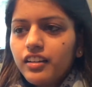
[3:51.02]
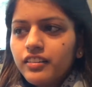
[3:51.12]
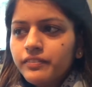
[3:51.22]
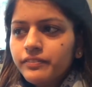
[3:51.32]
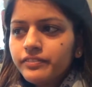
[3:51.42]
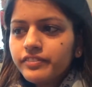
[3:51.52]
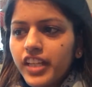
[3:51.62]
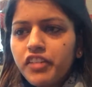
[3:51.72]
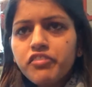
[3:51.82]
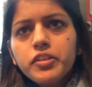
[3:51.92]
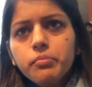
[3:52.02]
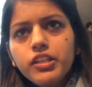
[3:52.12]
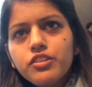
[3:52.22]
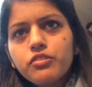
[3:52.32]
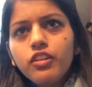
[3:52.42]
I haven't
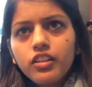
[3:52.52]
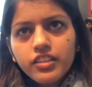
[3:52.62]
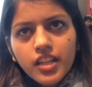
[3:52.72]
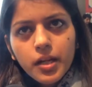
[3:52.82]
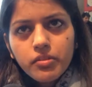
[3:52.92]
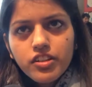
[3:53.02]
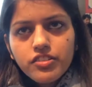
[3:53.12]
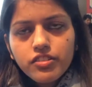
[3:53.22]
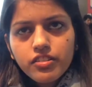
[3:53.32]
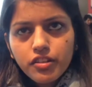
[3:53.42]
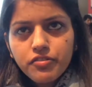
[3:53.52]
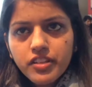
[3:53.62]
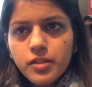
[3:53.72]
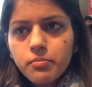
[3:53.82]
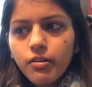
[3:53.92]
been to all the libraries of
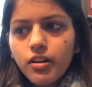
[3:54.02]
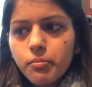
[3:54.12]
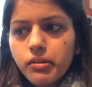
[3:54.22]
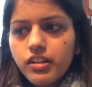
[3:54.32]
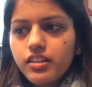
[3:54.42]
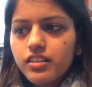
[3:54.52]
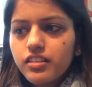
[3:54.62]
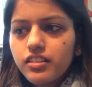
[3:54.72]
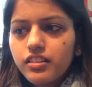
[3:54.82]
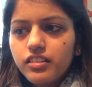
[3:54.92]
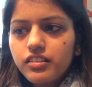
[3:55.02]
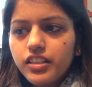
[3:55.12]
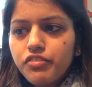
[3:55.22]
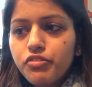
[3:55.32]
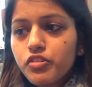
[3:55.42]
St. Paul, but
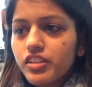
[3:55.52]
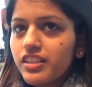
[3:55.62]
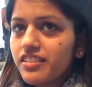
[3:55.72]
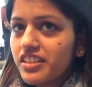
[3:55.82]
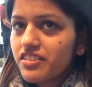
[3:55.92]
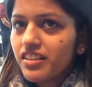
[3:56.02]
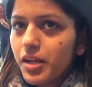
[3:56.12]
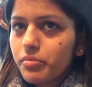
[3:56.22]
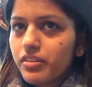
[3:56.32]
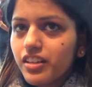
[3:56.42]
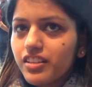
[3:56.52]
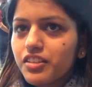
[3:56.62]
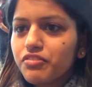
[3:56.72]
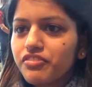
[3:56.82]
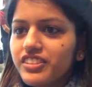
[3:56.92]
if you see Central Library,
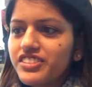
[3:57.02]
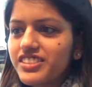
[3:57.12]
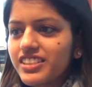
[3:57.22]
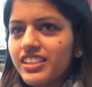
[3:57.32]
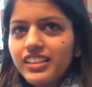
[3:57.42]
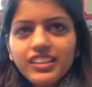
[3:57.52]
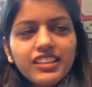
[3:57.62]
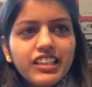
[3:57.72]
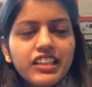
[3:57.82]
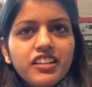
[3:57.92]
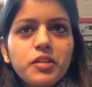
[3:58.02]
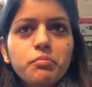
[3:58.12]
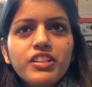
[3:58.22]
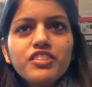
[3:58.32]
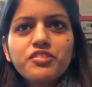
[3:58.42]
the first thing that
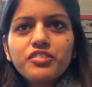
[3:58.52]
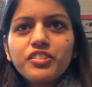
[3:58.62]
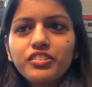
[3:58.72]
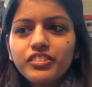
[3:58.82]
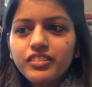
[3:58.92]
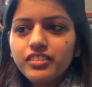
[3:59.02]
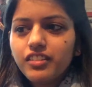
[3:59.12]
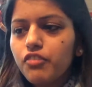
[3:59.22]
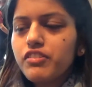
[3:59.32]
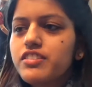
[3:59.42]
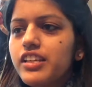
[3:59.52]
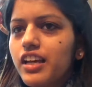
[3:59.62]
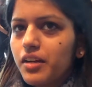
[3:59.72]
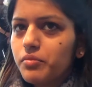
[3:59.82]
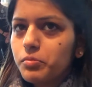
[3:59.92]
appeals to you,
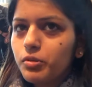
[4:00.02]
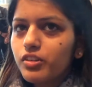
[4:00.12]
obviously I am a